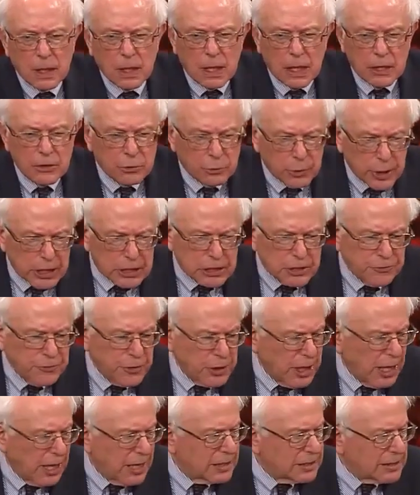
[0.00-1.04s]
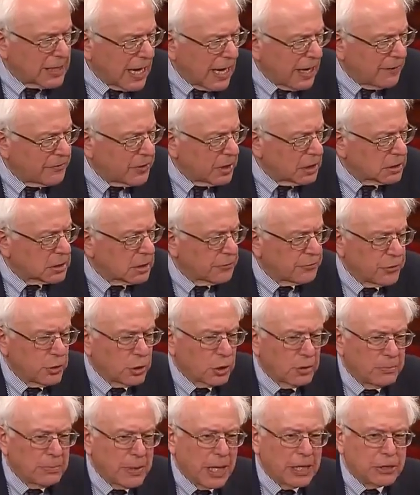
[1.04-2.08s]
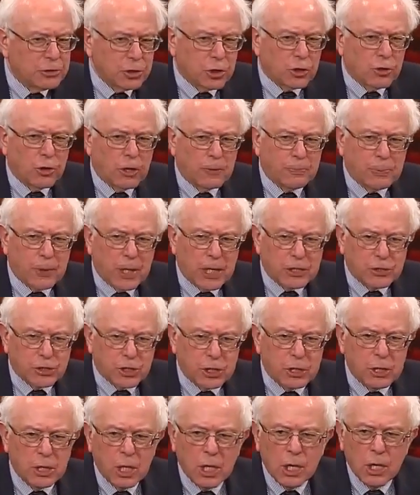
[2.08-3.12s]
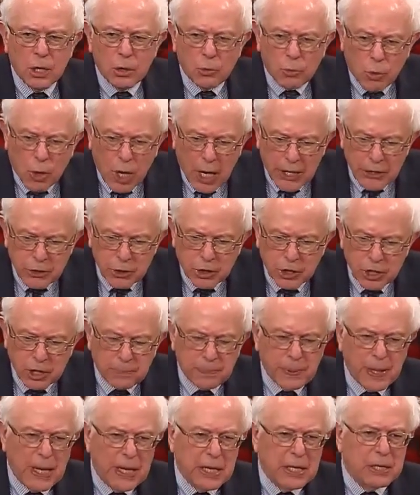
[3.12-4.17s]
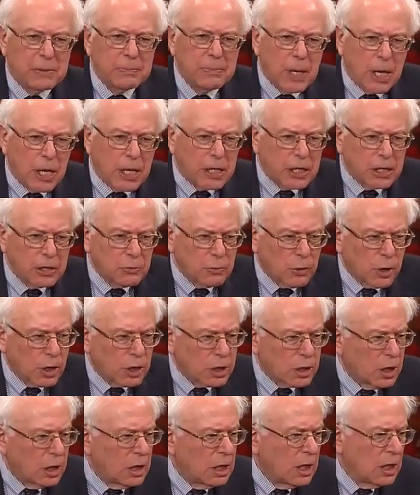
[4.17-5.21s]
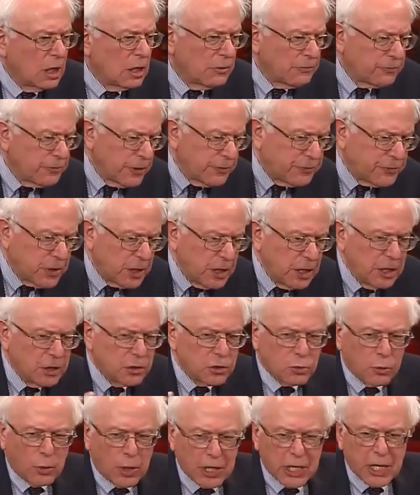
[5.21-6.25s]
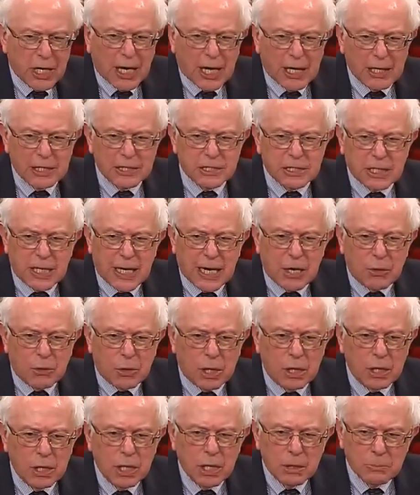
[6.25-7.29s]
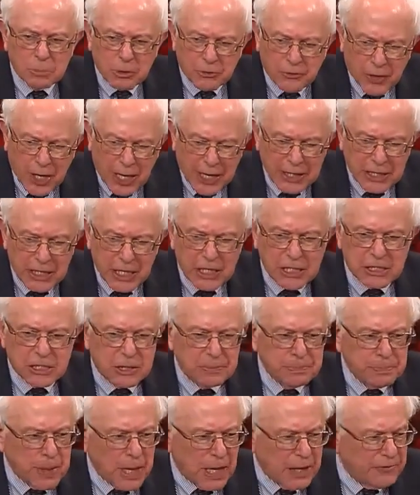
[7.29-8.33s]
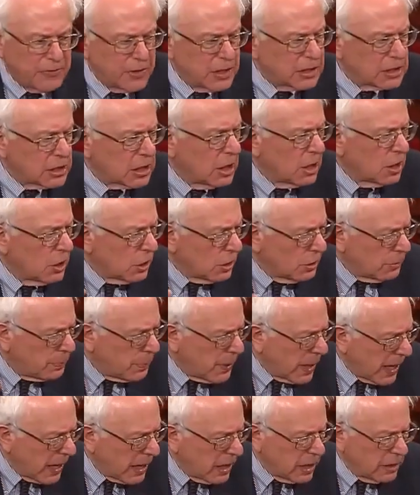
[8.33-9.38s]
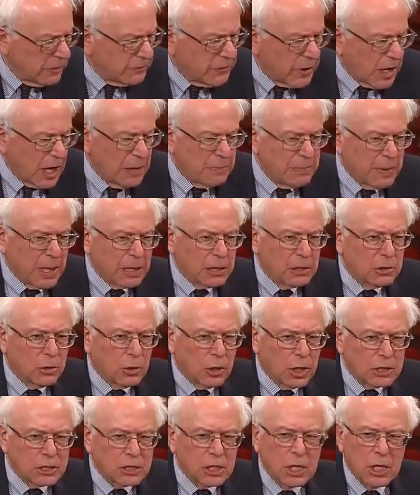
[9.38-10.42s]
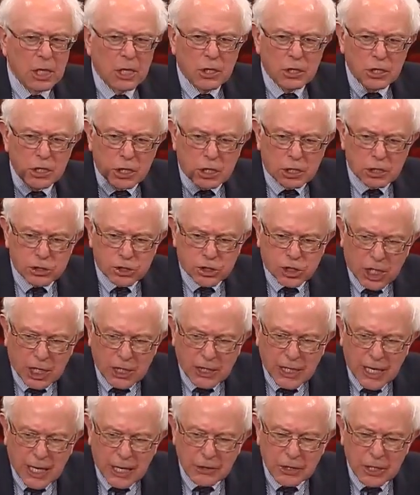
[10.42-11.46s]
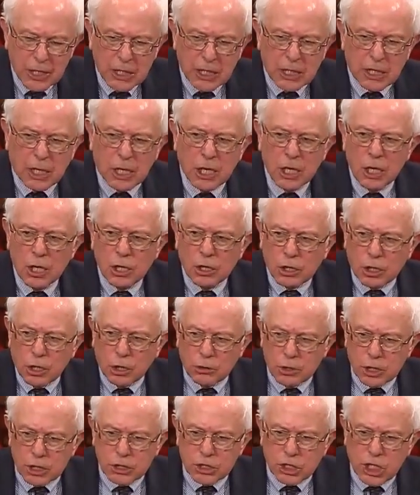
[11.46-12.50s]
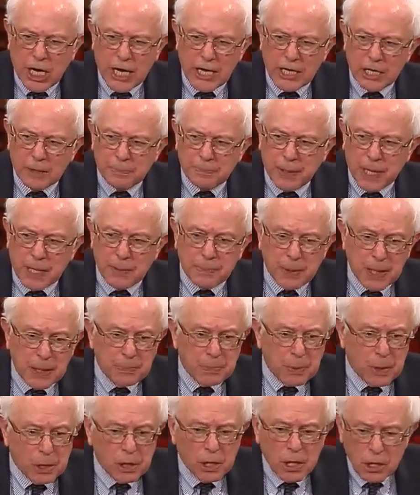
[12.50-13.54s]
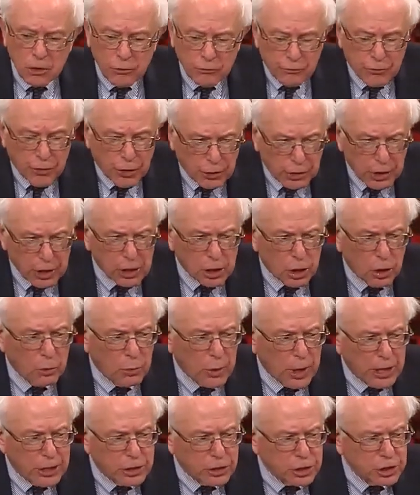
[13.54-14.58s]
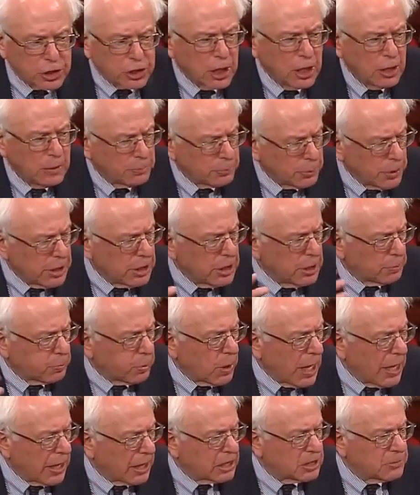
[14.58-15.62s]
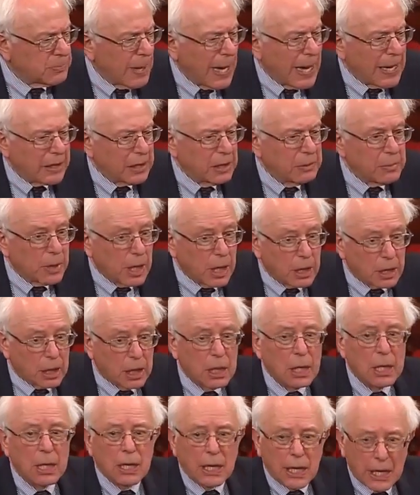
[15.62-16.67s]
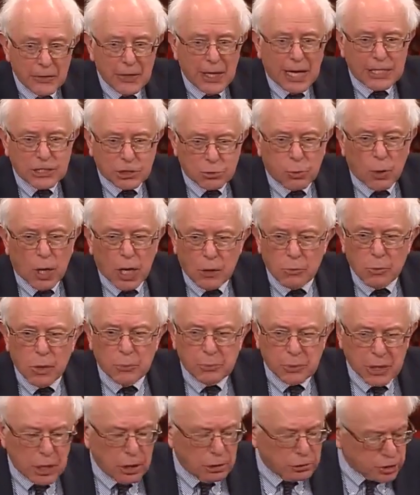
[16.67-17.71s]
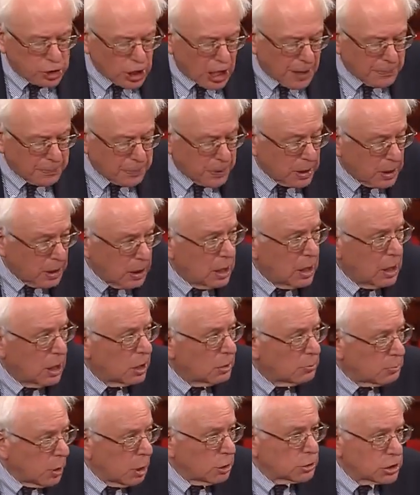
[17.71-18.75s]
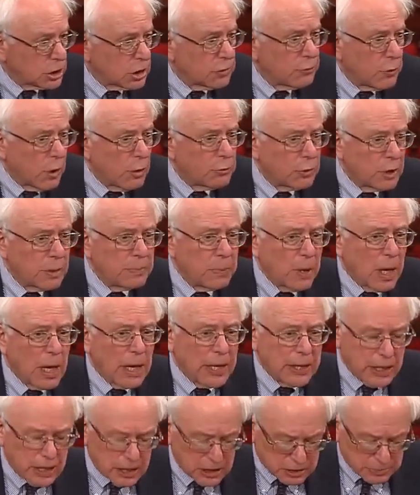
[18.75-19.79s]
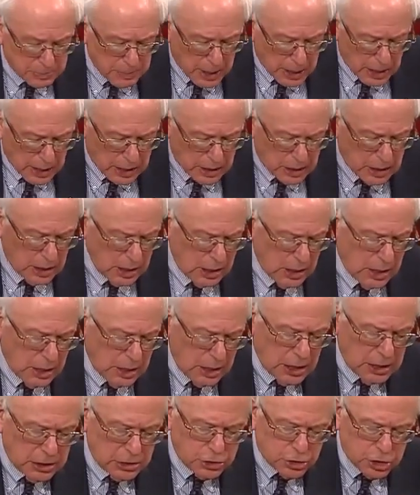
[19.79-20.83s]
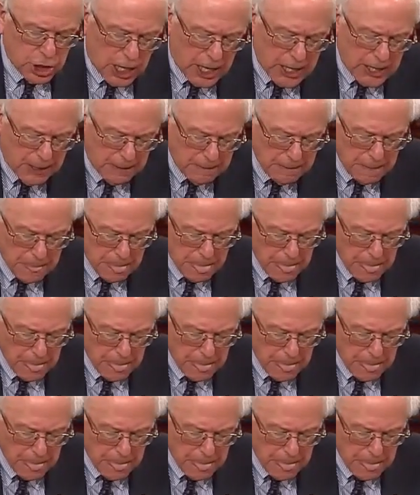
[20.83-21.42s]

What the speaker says: And the reason for that is obvious. If you're a major corporation, why are you going to pay an American worker $15, $20 an hour, provide decent benefits, obey environmental laws? You could shut down here, go to China, pay people very low wages, bring your products back in America. And that's why when we go shopping, most of what we buy is made in China.